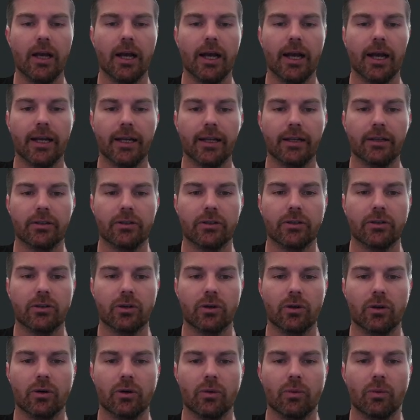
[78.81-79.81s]
And
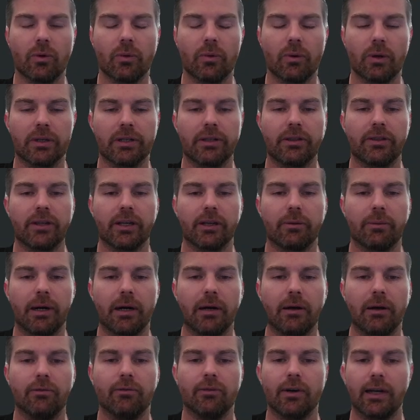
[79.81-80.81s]
so we want to think about
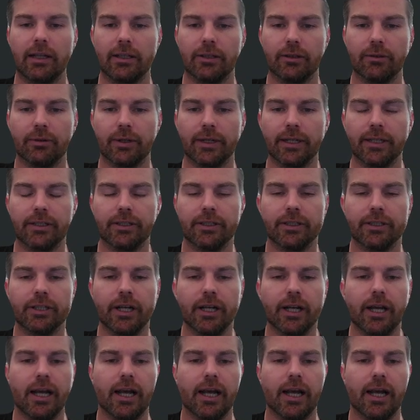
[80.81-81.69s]
our value range